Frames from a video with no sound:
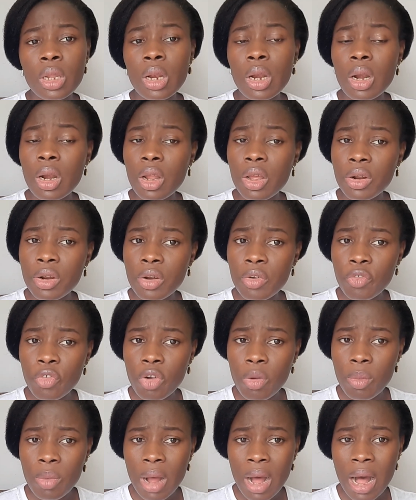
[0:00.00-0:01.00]
learning
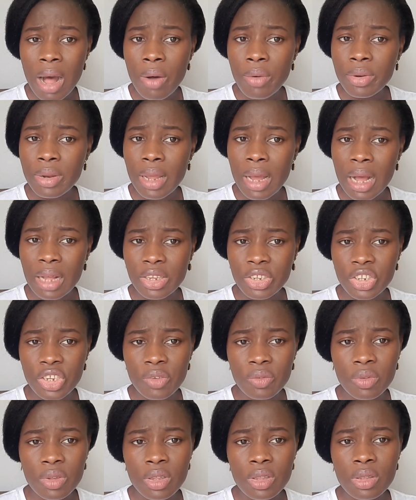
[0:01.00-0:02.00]
from how they
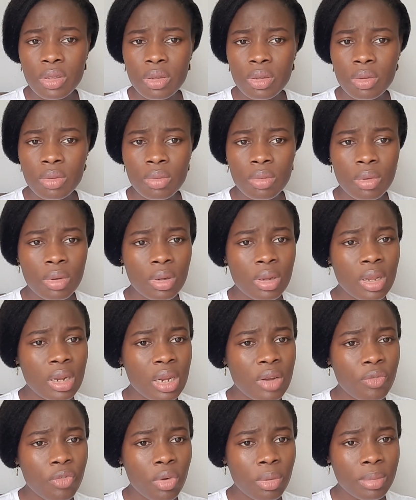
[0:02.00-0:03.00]
achieved it,
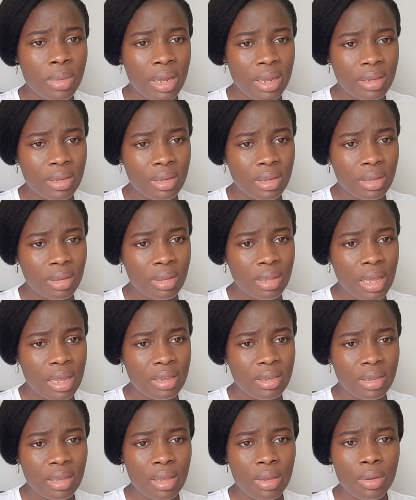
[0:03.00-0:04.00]
learning from their
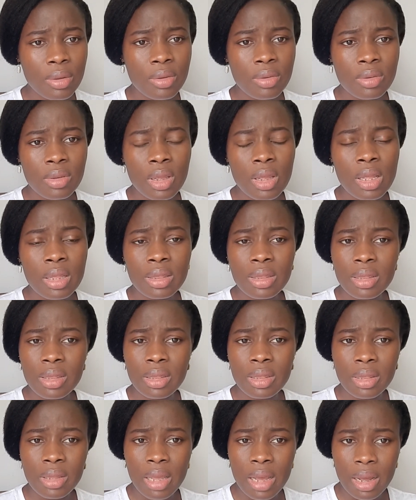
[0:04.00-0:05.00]
skills,
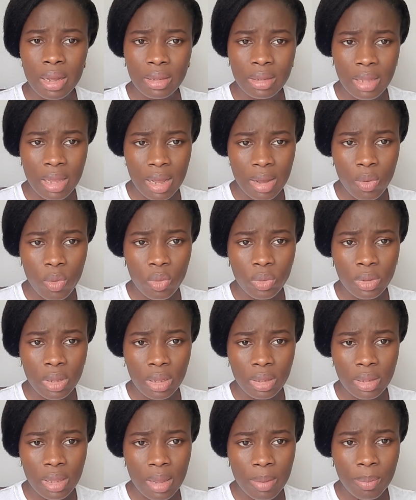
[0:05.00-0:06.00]
their
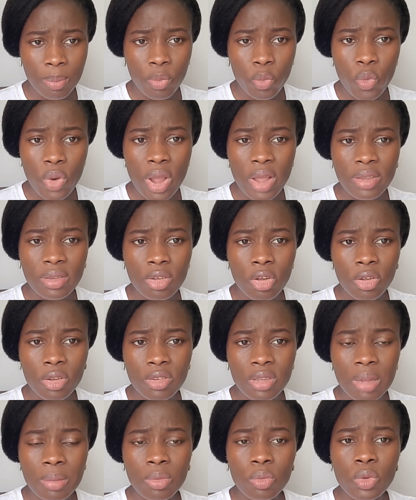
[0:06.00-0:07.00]
ways or
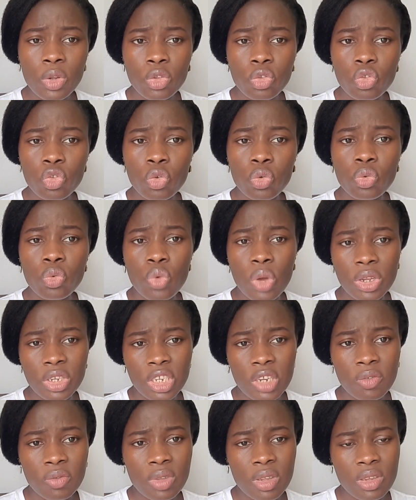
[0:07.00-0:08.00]
steps they took to
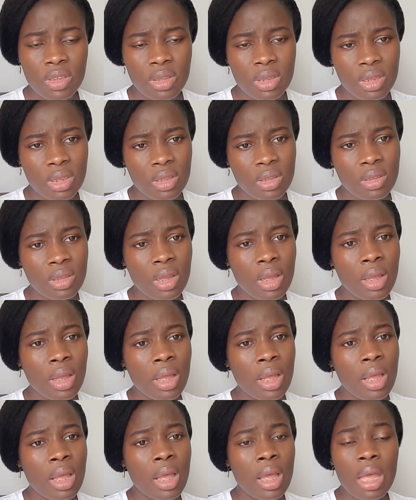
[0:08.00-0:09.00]
achieve these things,
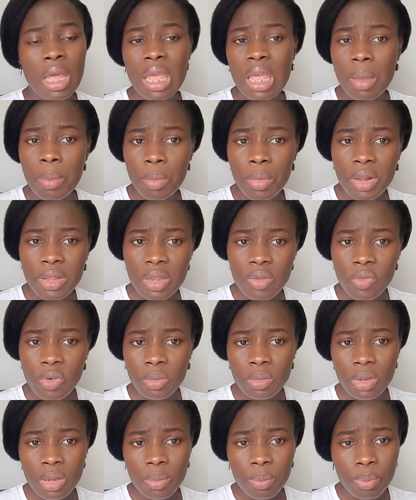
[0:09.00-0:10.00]
emulating
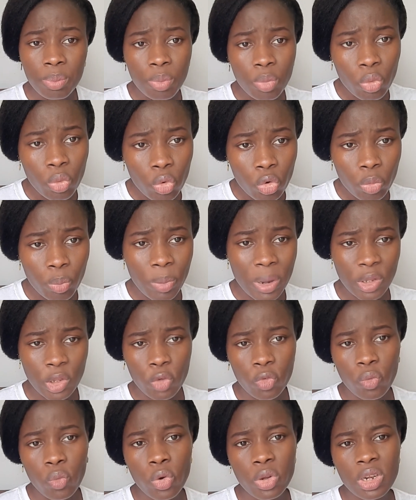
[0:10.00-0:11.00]
from the good part
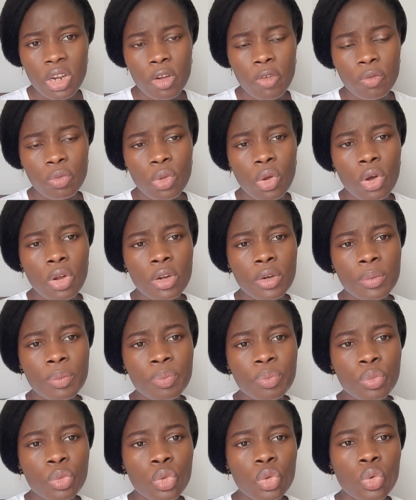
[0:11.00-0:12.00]
of what they've done,
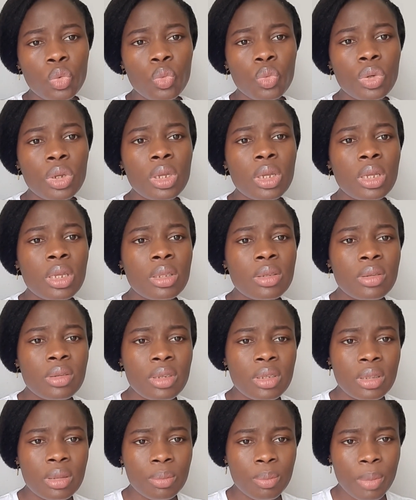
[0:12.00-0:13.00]
we
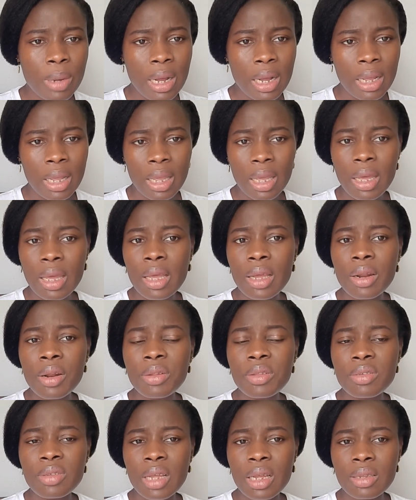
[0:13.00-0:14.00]
sit back and
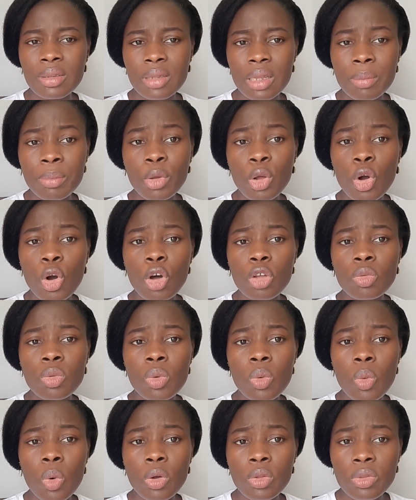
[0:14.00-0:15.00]
criticize them because
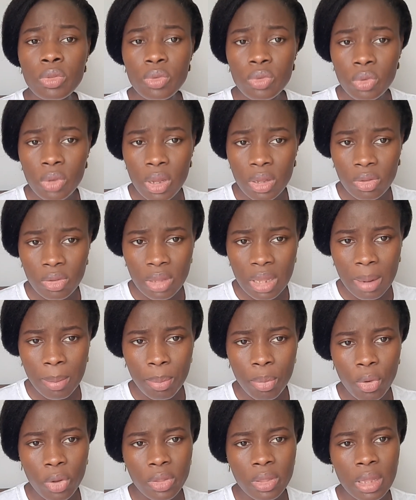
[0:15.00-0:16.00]
we want to get to
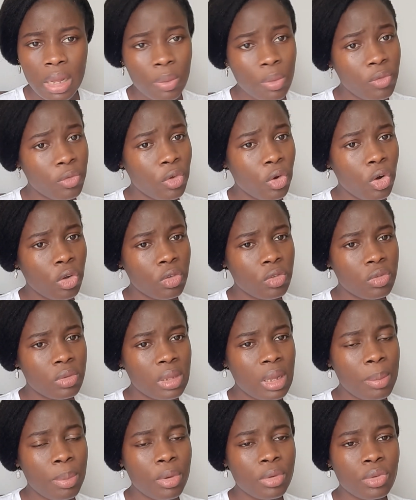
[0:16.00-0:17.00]
that point and we've not gotten to
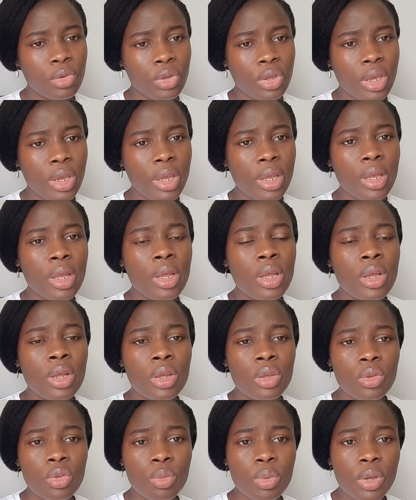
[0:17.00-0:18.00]
that point. Okay,
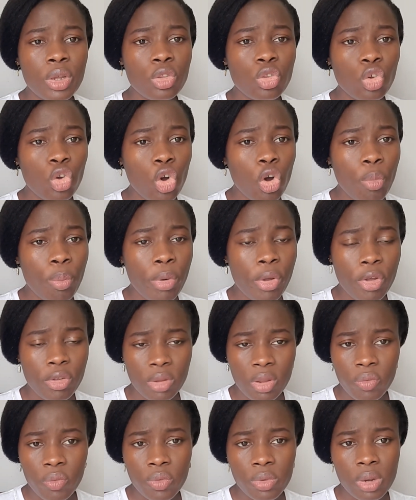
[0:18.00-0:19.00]
you begin to compare
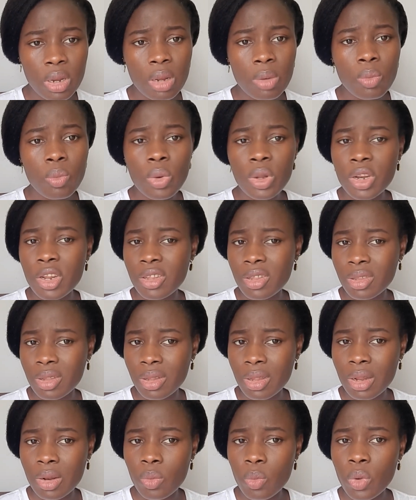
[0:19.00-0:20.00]
yourself with them when they
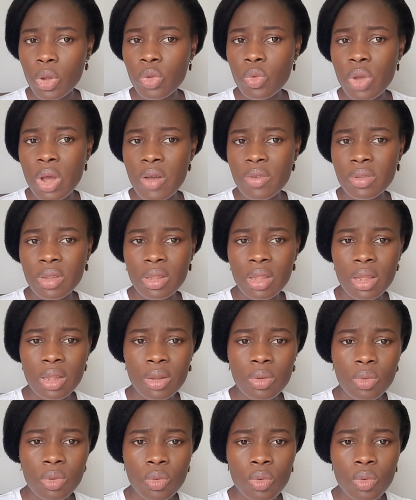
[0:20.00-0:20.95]
started, when you have started,